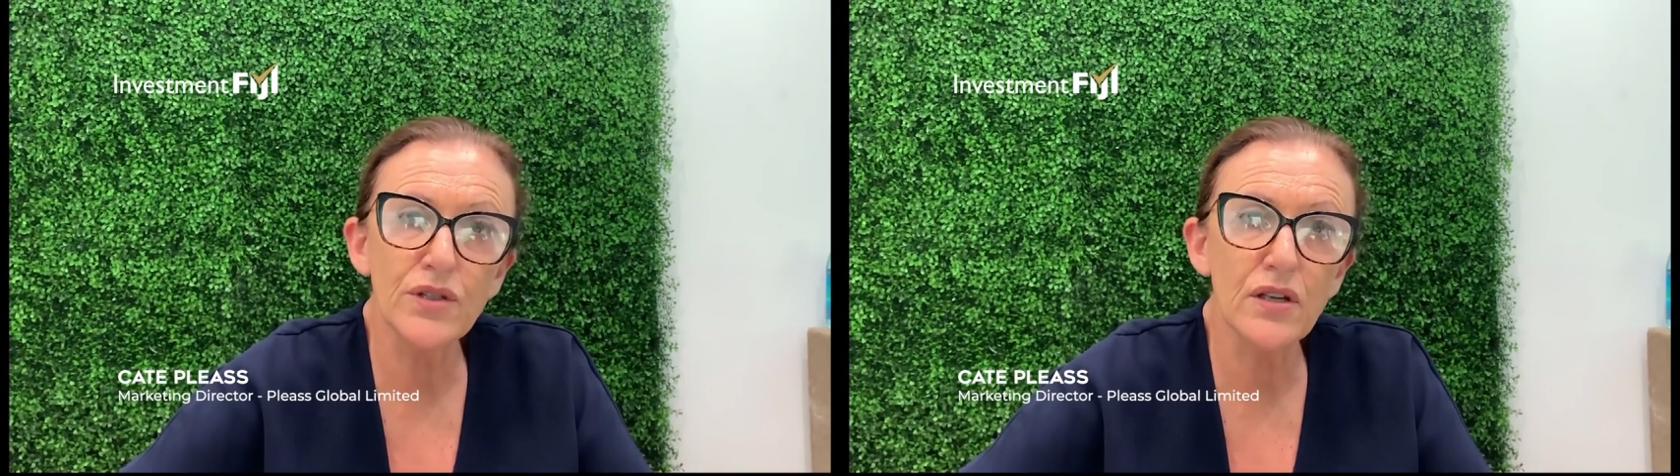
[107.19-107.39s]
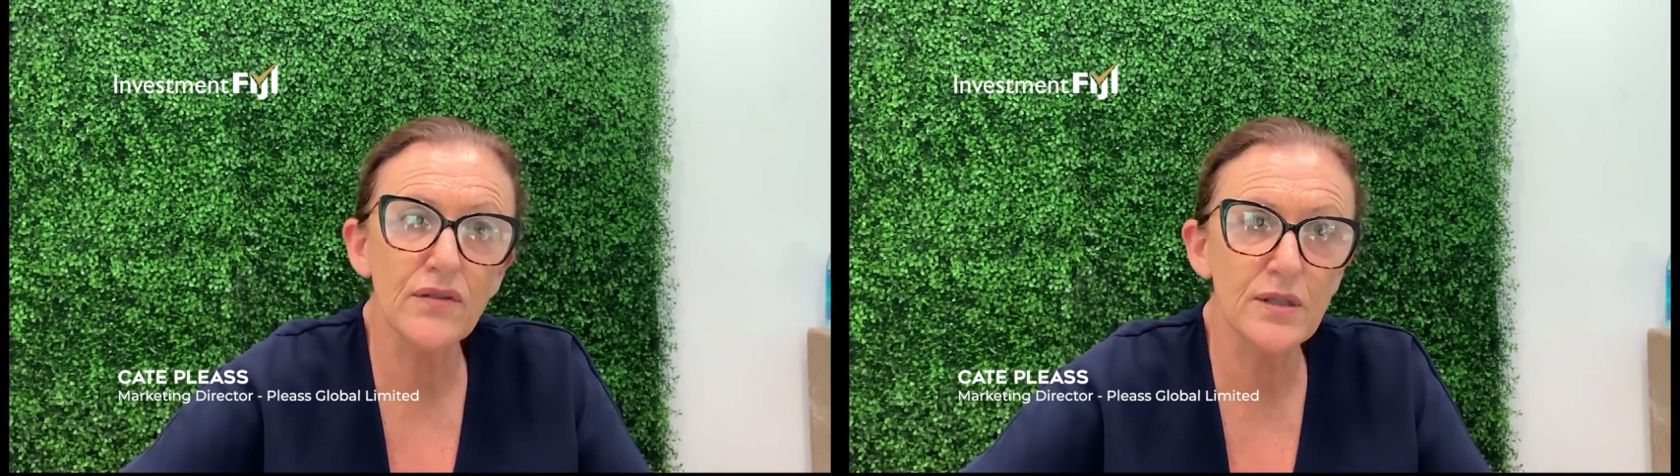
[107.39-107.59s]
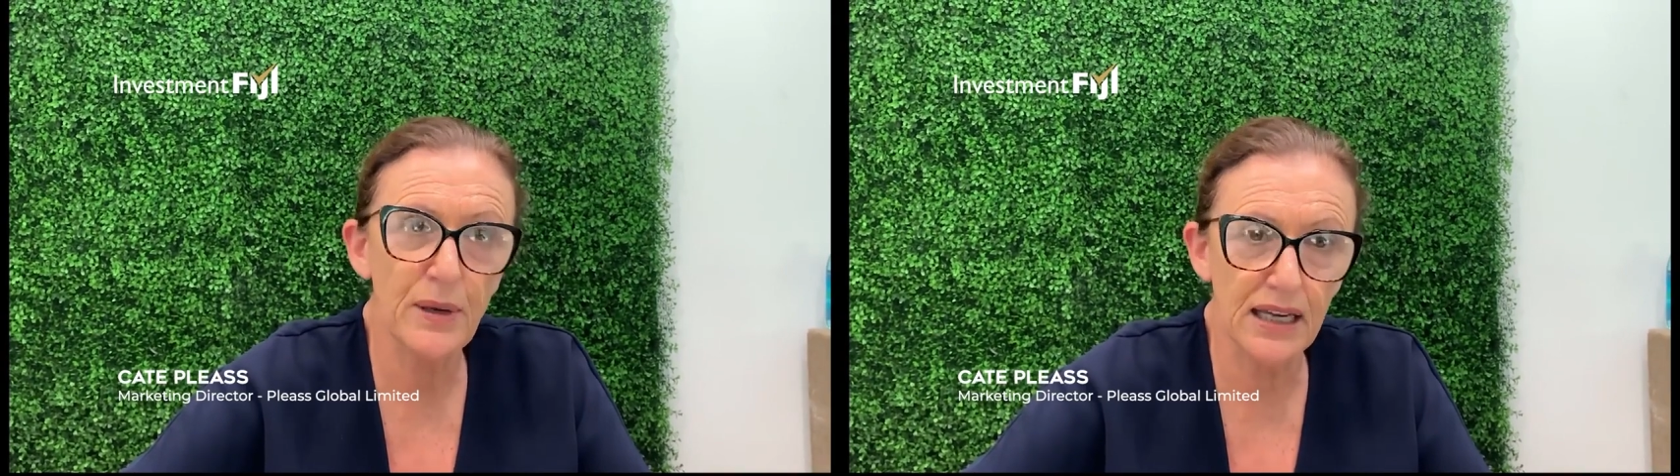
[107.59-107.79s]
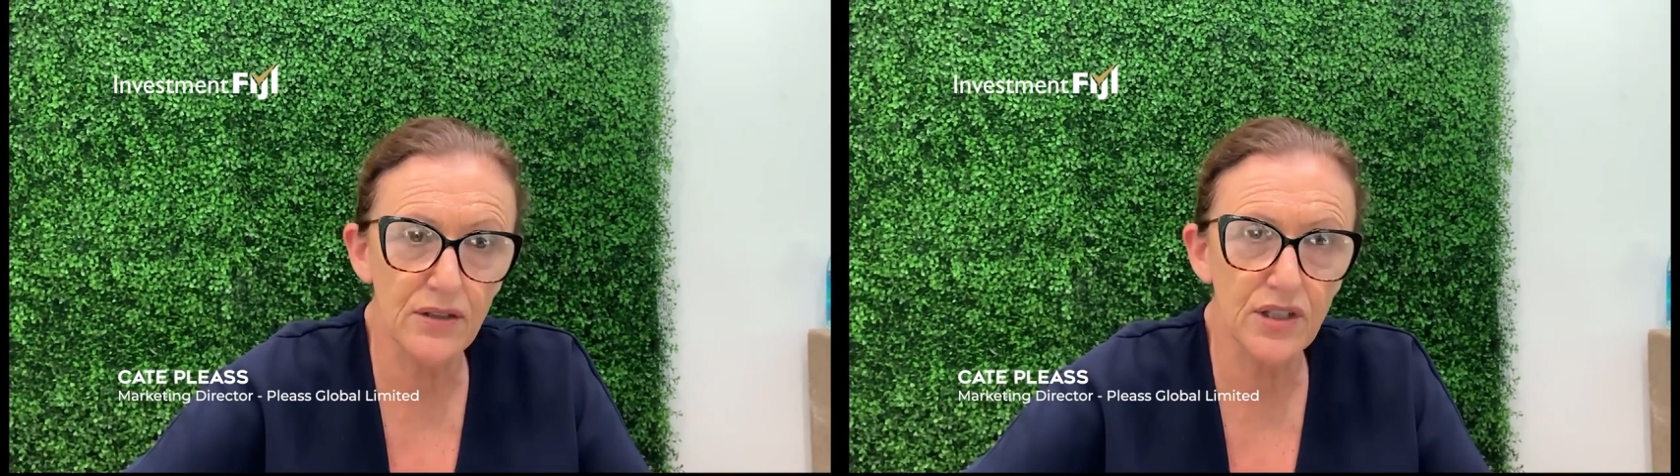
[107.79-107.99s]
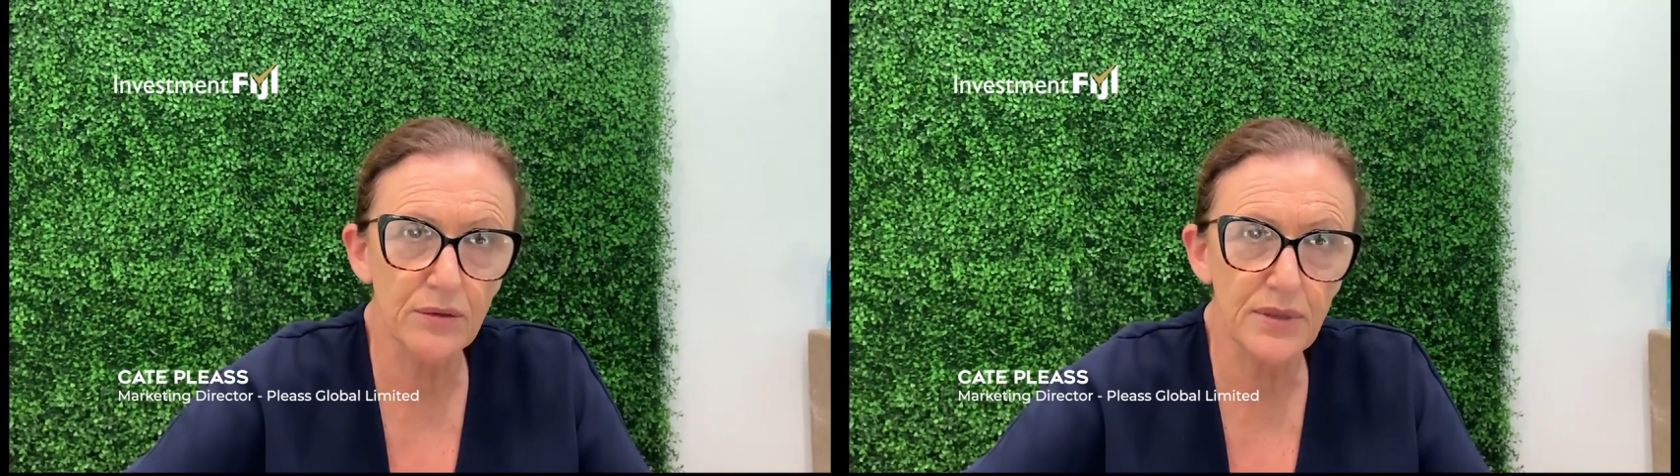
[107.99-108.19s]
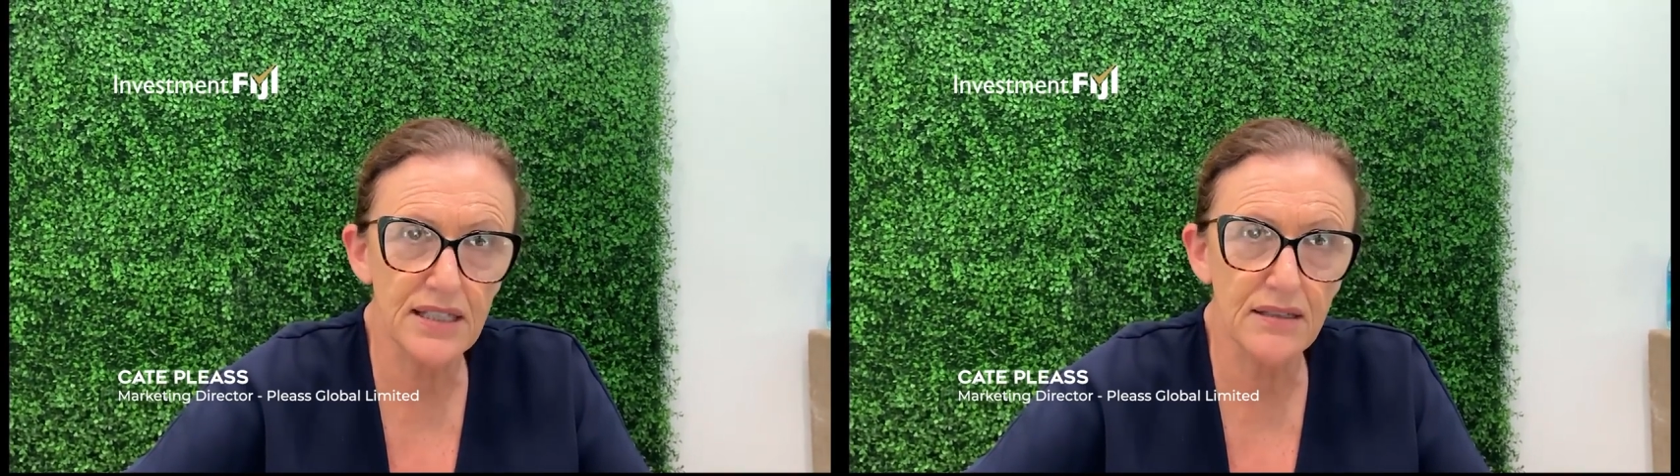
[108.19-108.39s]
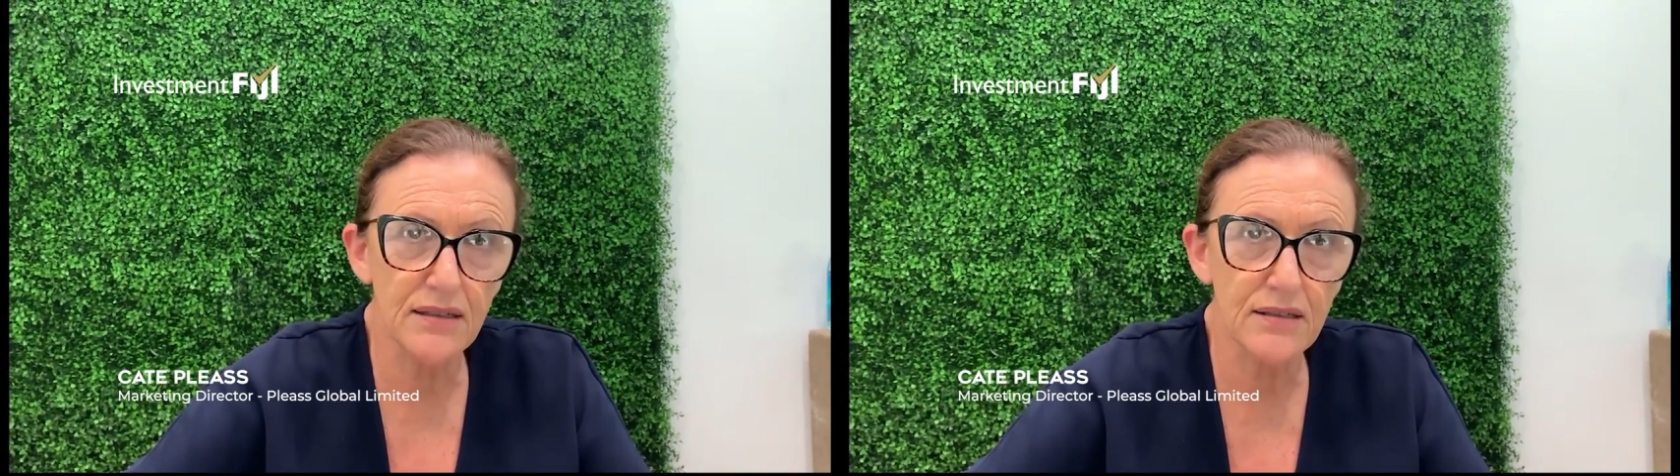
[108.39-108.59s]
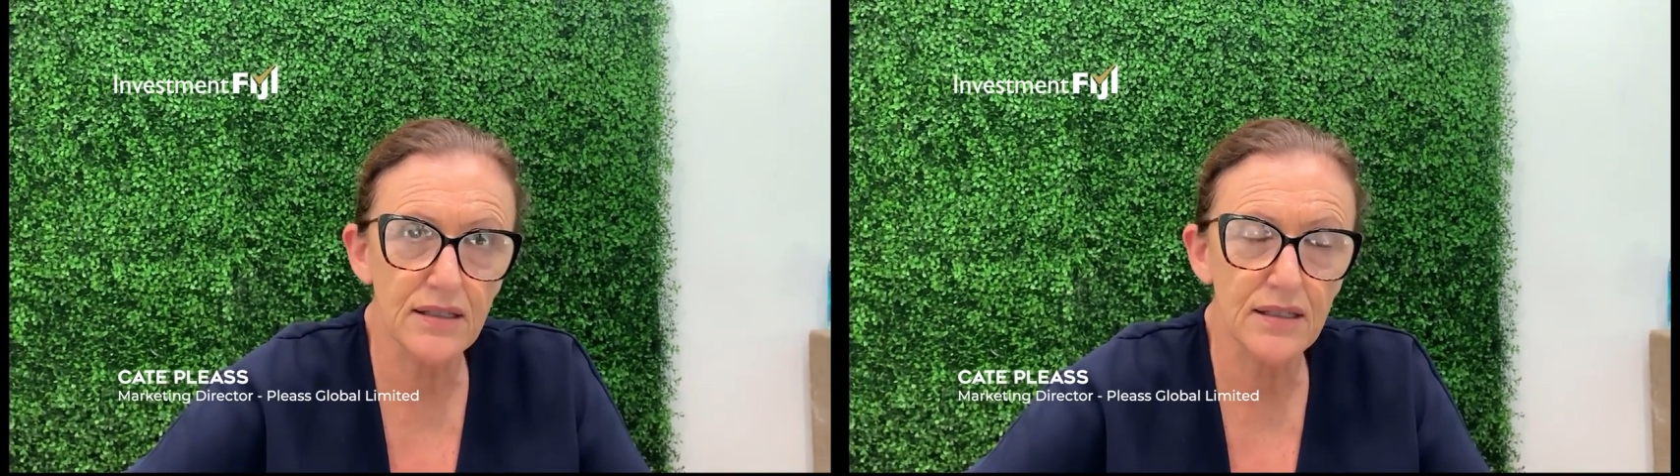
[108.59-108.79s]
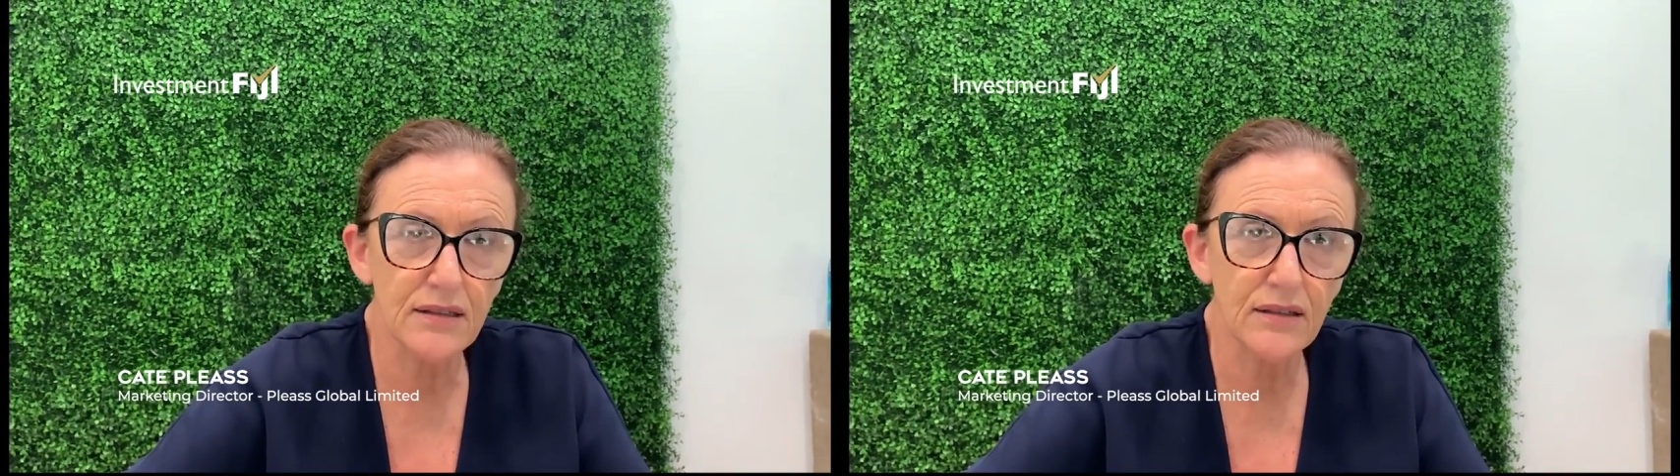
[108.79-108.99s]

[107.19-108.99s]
service packaging business.